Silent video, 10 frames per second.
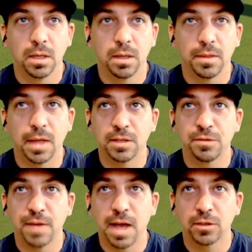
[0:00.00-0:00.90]
That is
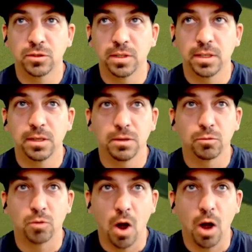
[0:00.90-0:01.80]
factually
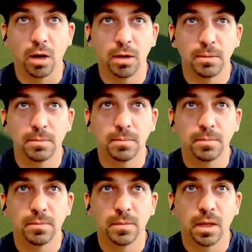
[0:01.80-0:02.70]
wrong.
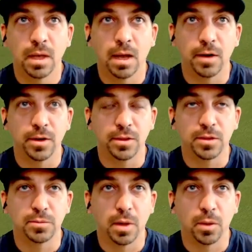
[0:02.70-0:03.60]
I underhit
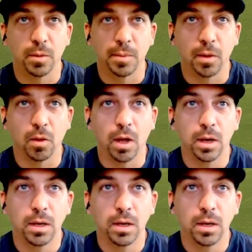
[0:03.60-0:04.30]
this, by the way, by a lot.